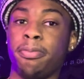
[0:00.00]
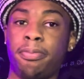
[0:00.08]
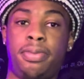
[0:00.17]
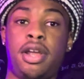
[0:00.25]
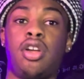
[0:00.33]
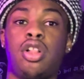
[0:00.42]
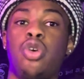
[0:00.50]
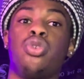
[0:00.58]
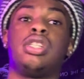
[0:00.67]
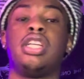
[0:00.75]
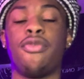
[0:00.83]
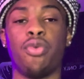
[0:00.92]
pair of clothes
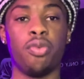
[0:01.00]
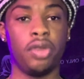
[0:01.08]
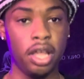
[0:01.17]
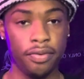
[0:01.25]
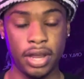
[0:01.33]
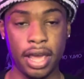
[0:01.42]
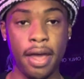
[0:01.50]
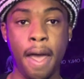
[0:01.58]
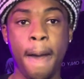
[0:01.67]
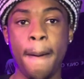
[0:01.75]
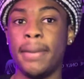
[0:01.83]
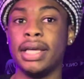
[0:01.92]
because everyone would love that.
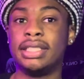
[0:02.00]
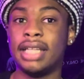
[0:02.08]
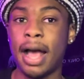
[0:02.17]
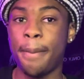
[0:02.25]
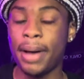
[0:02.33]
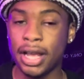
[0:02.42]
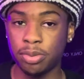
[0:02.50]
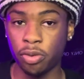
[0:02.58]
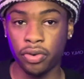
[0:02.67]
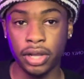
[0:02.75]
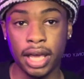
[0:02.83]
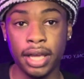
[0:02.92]
But it's not possible
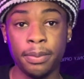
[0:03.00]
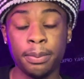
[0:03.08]
for that.